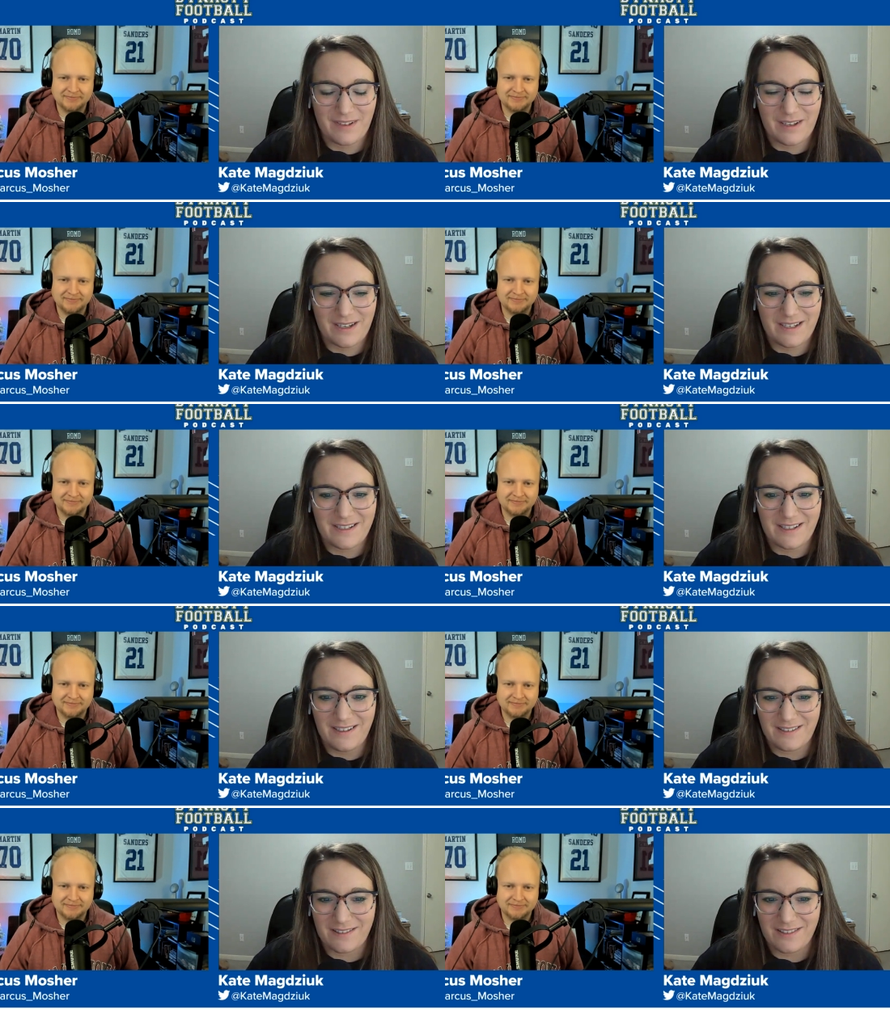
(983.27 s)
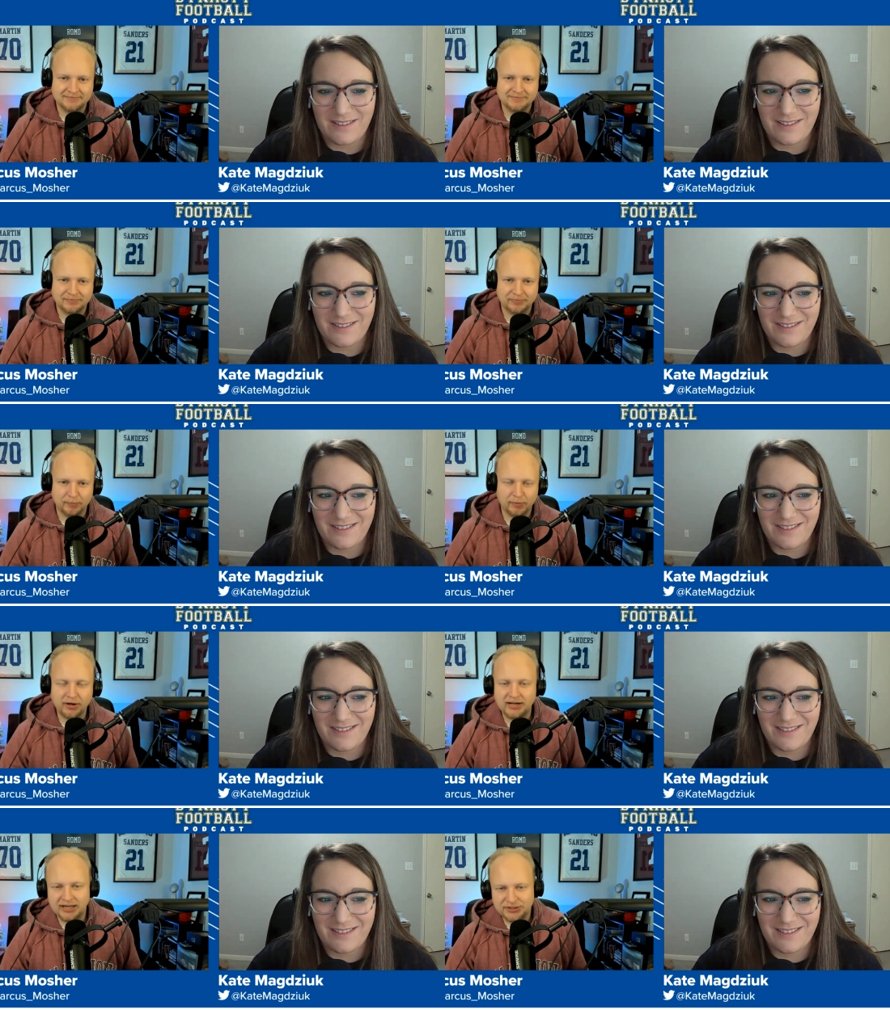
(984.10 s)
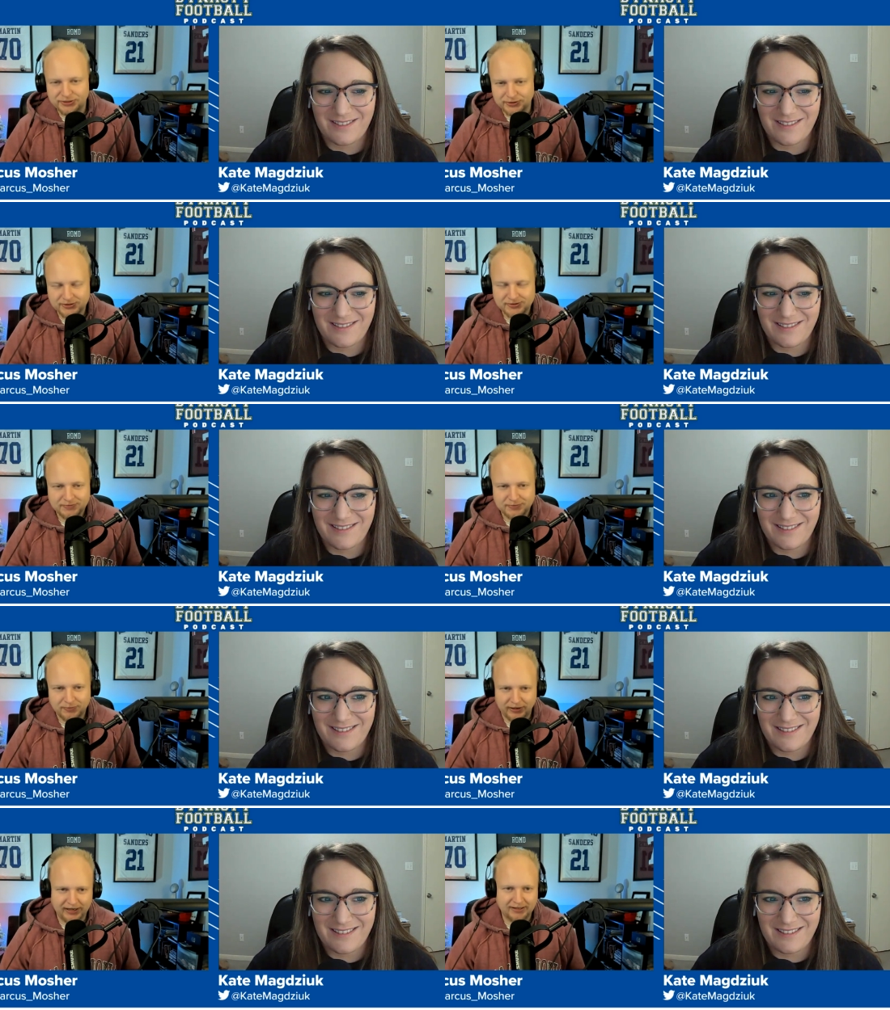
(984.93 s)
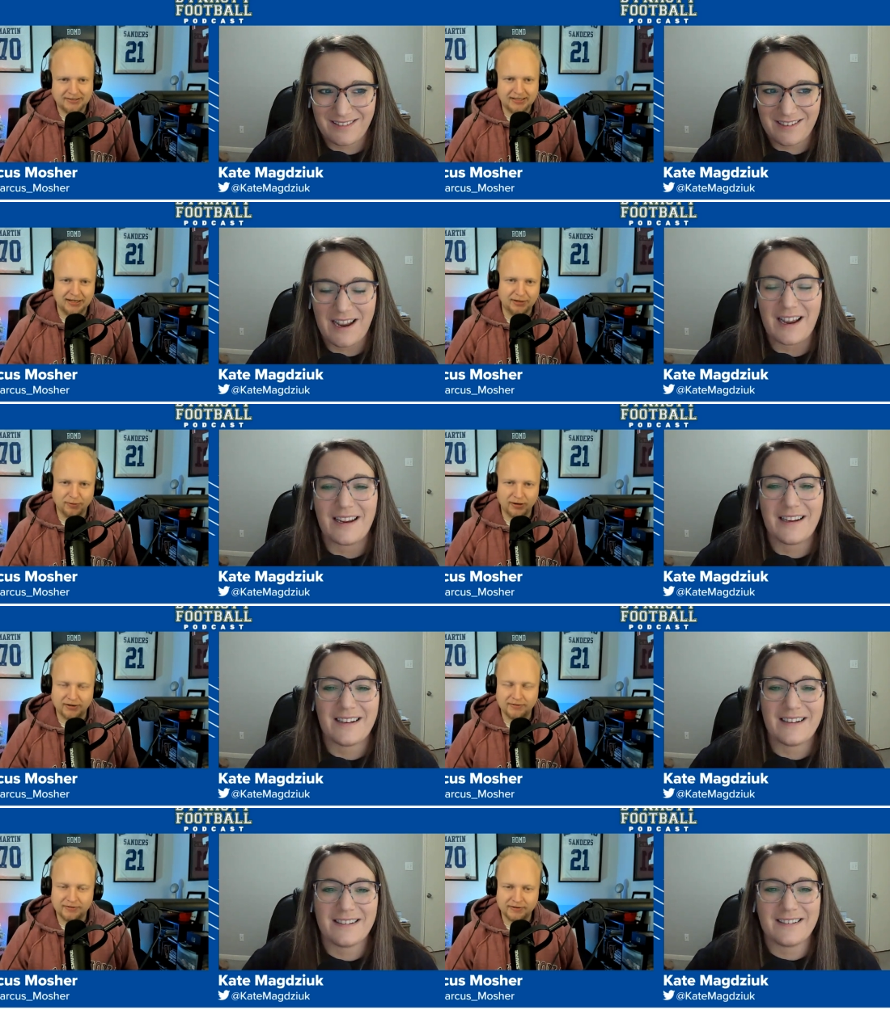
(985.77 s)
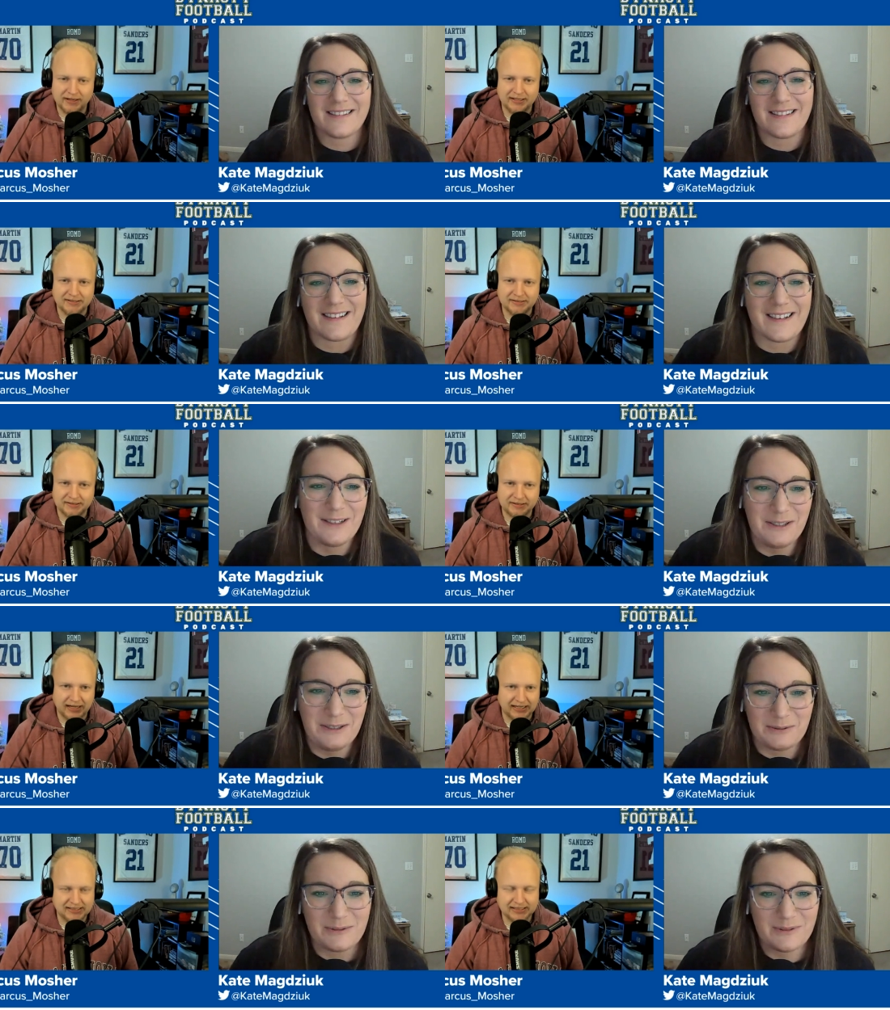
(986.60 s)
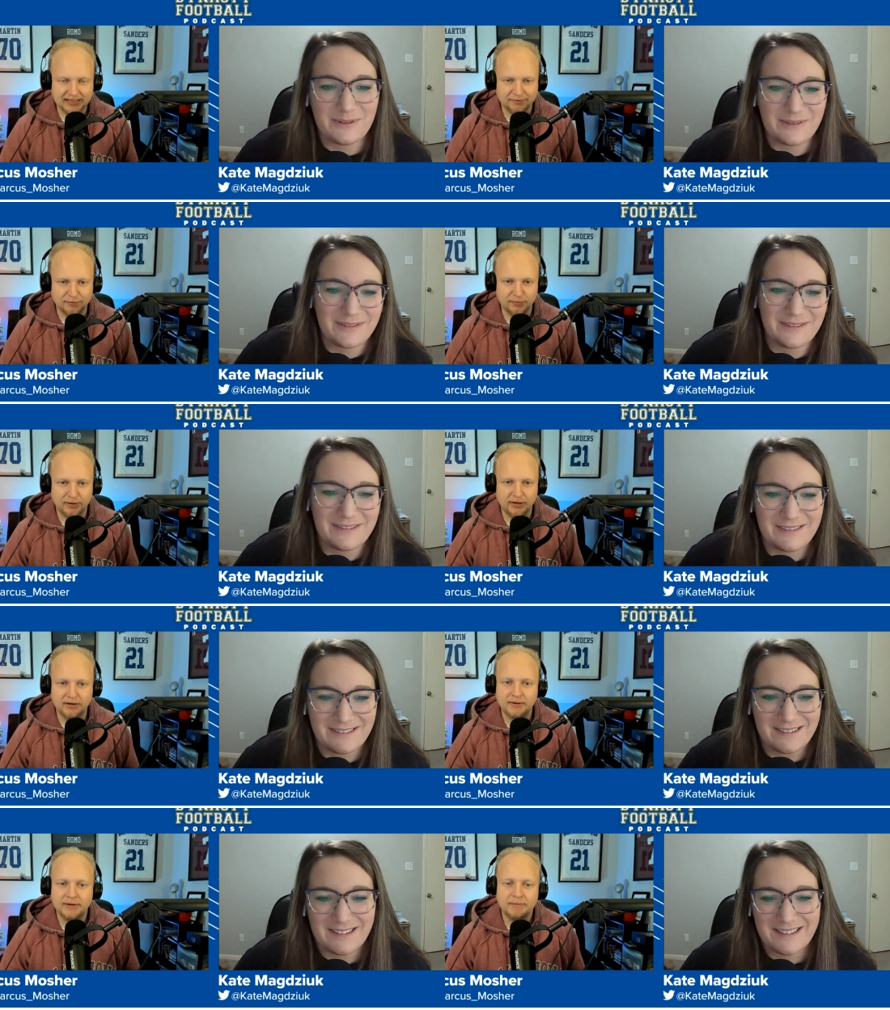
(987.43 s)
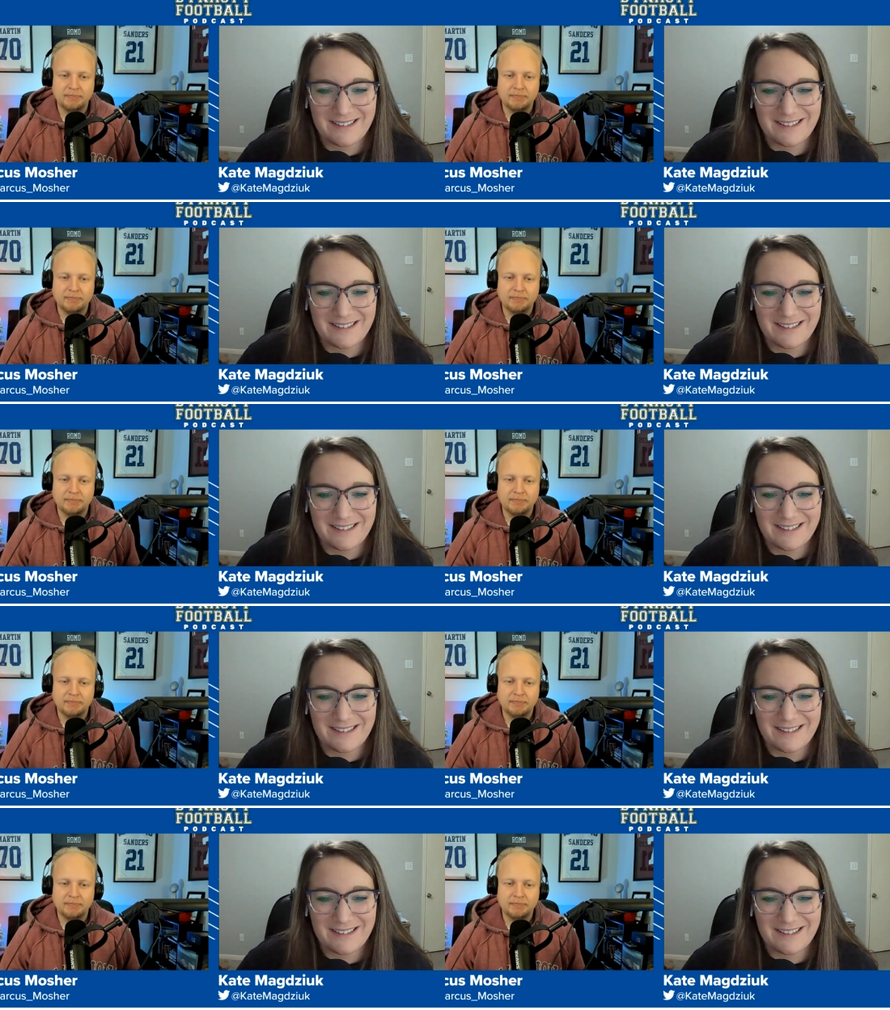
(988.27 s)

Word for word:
Speaker 1: I didn't. Mark Andrews right now, tight end one on oh. Dynasty League football.